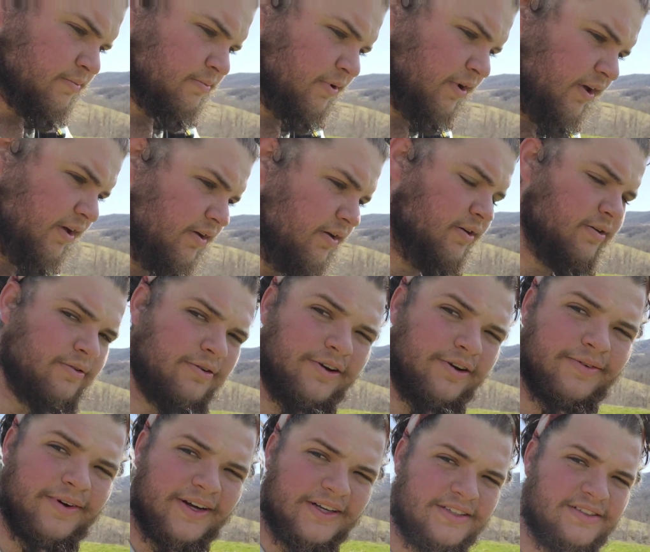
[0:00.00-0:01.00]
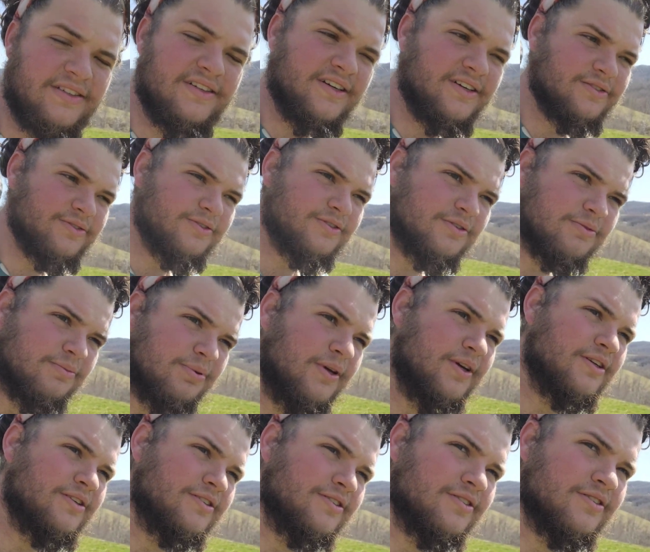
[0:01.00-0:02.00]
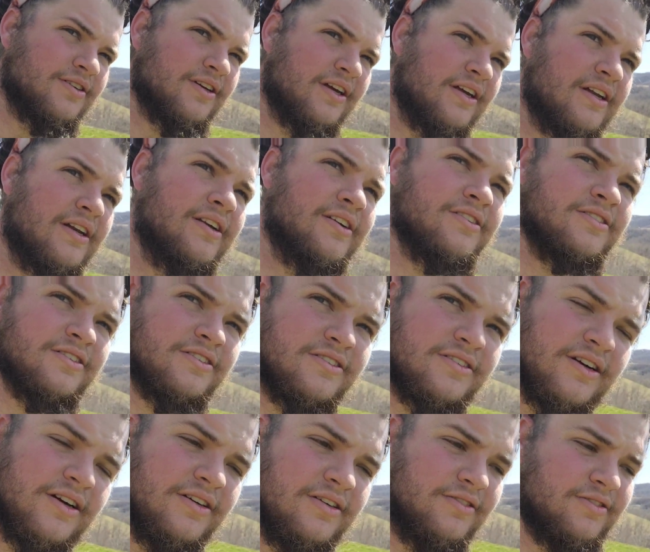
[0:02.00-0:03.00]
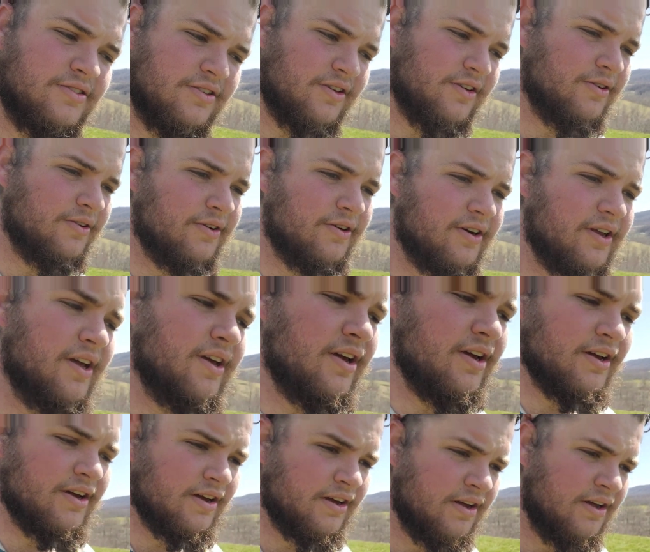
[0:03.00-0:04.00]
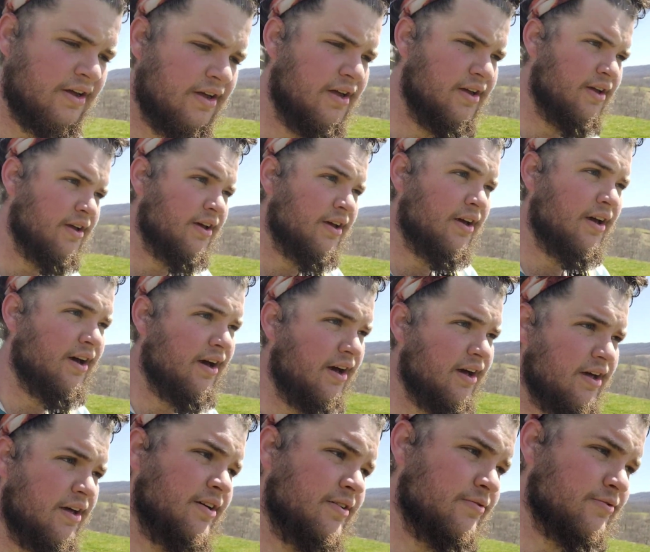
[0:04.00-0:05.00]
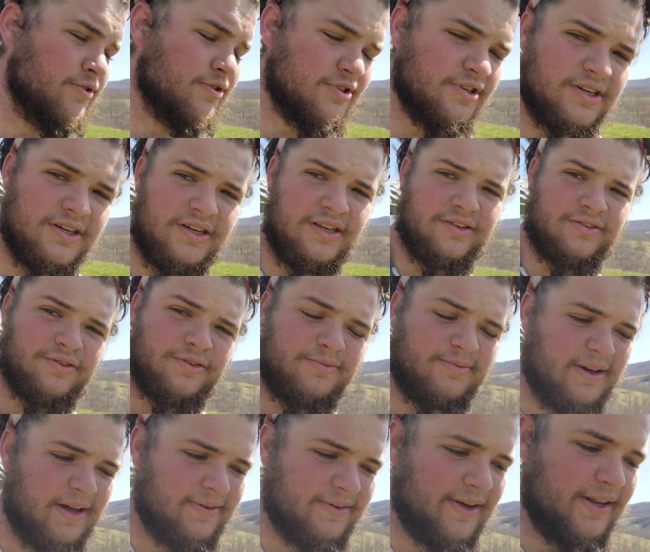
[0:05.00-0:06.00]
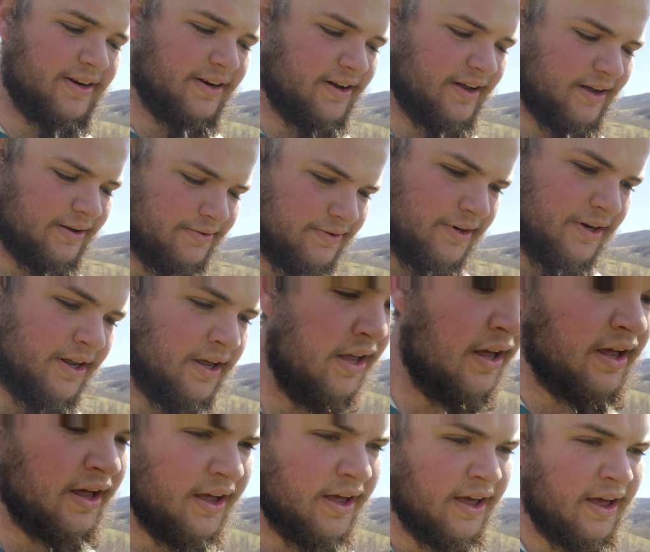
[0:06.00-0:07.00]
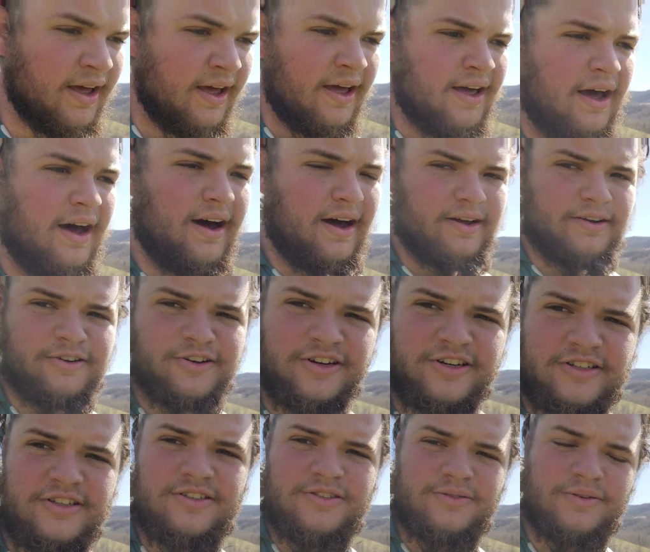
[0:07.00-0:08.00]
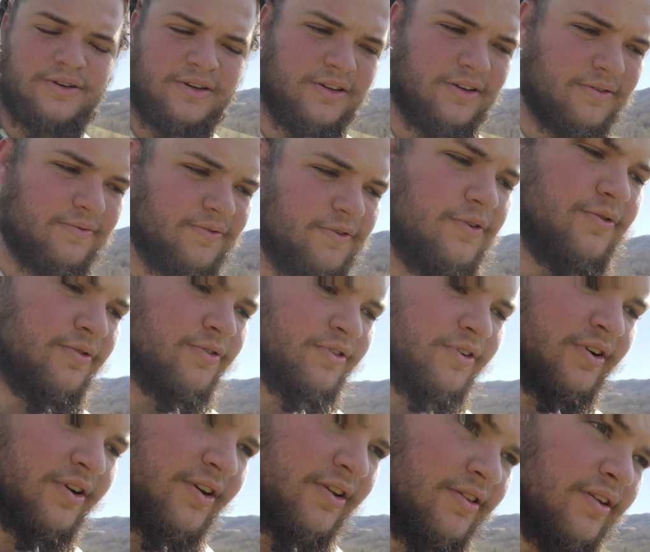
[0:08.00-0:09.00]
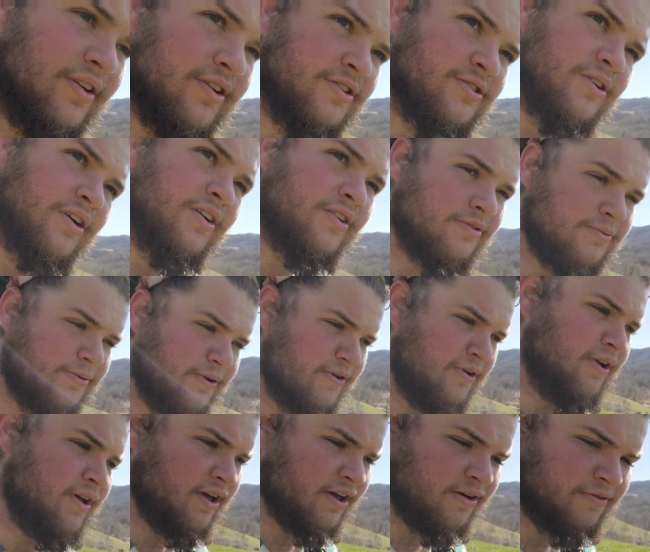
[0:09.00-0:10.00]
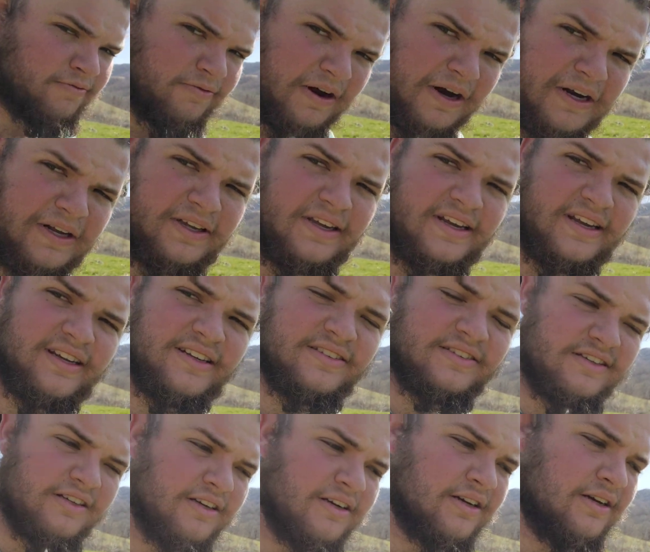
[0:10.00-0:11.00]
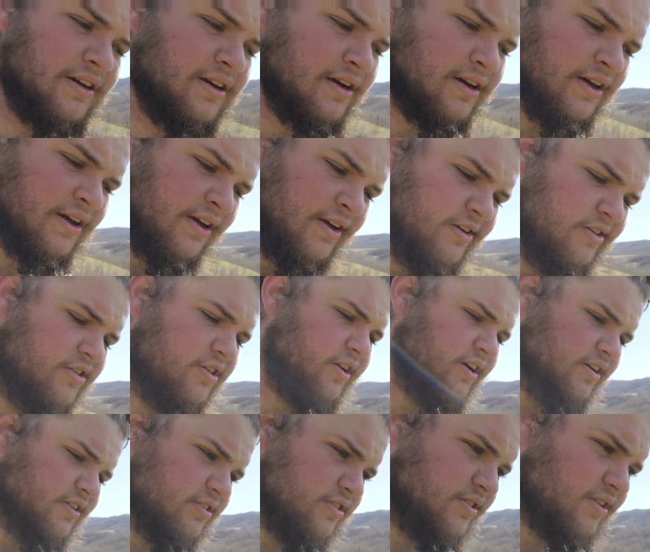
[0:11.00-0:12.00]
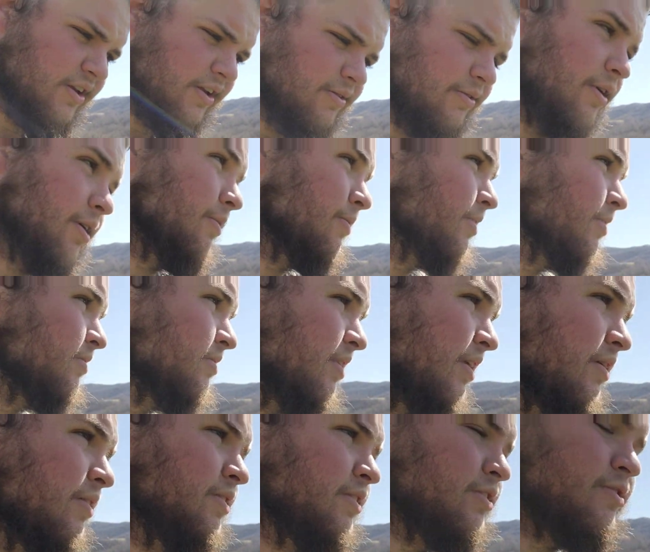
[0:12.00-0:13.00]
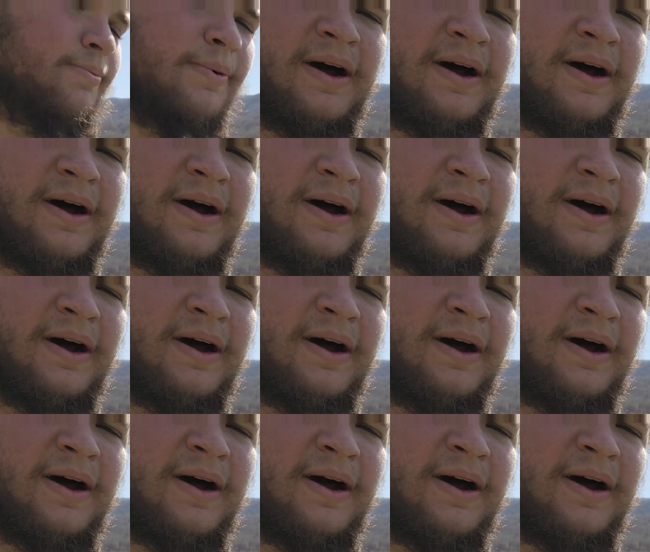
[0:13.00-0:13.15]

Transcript: But we'll get back to you guys with some pictures again. It's just kind of slow today. Uh, Virginia is real bad about not having high ridges any good views or anything. Trail's been fairly easy. Just kind of steep coming up to that ridge